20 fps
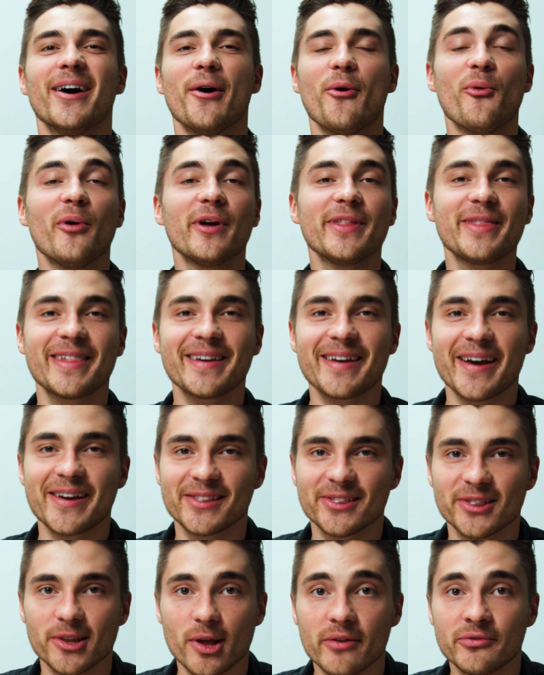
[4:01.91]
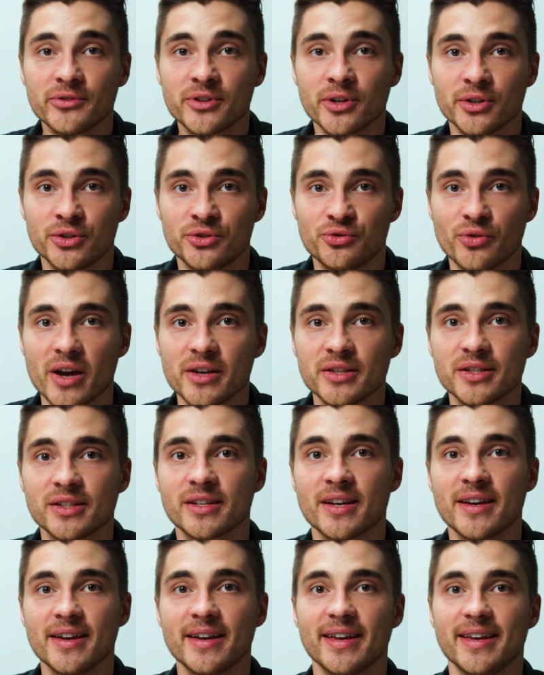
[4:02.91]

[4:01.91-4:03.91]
One thing I'd love to address